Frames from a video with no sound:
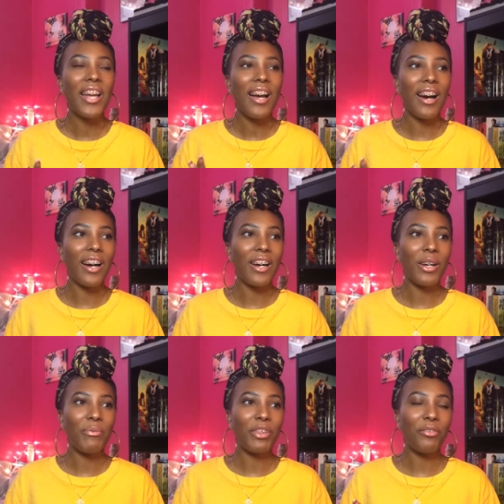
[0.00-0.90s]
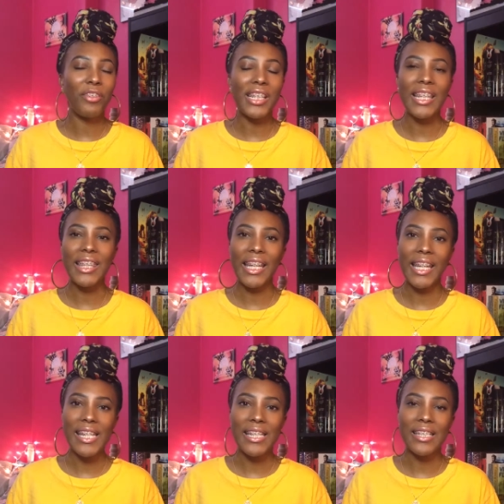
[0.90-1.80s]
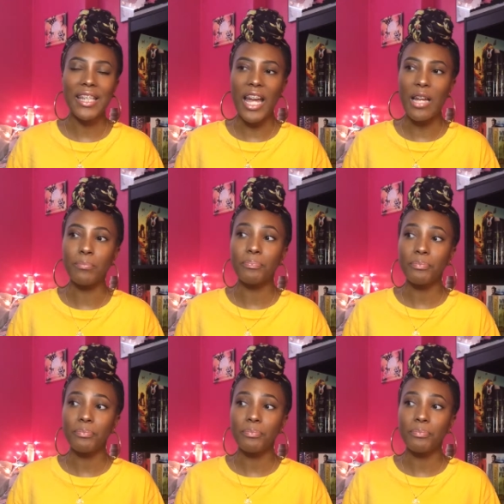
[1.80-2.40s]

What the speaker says: the funny thing is that